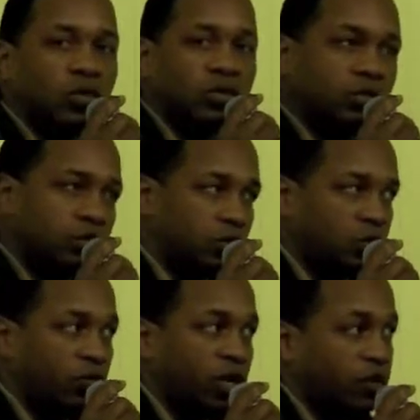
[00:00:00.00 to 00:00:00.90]
board
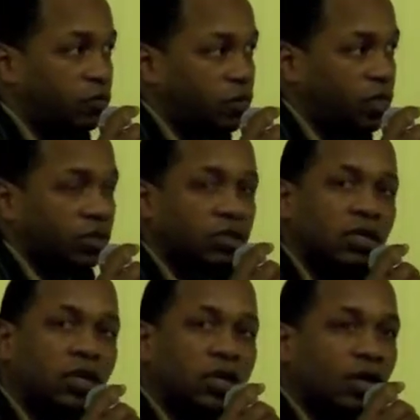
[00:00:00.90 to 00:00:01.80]
to provide
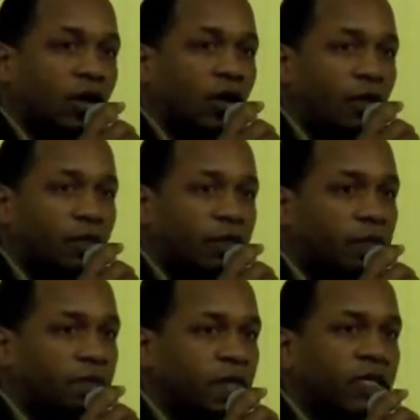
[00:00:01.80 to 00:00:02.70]
funds.
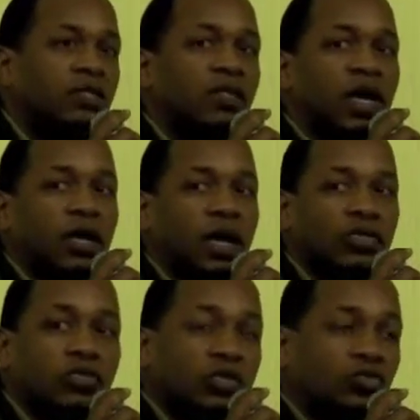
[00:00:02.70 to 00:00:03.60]
That's not
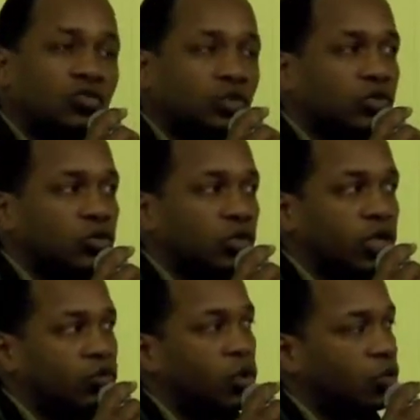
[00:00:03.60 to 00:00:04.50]
actually true. So
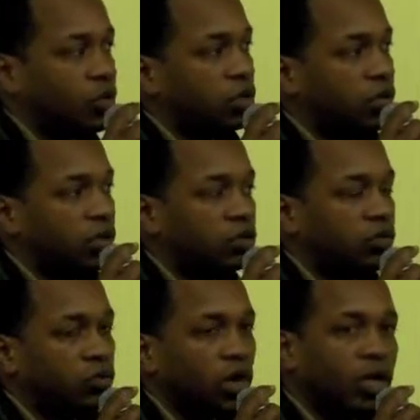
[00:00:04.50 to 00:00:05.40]
that's why we're going to get
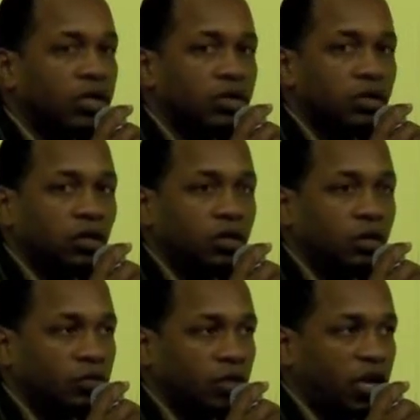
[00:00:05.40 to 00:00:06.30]
the Raleigh,
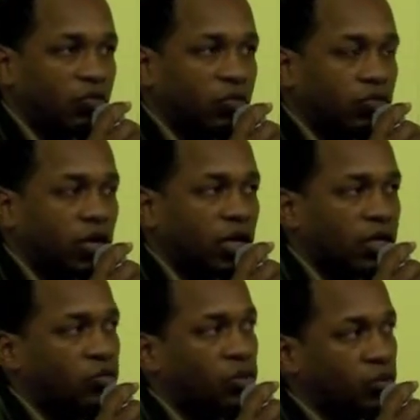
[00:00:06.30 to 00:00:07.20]
have a
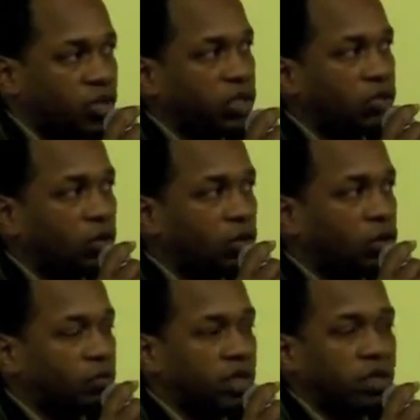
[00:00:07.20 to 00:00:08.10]
Raleigh where we can
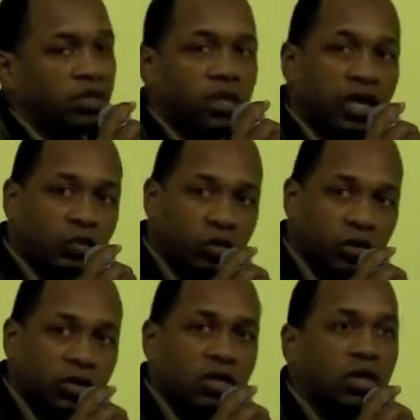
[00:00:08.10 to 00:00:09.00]
all meet,
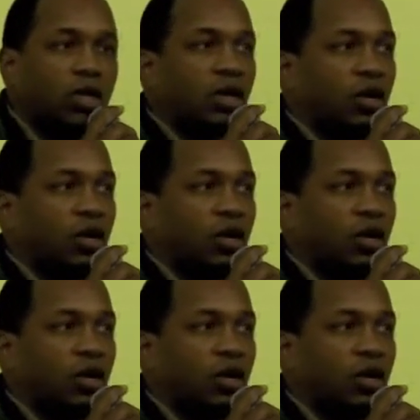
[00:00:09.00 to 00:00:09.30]
network,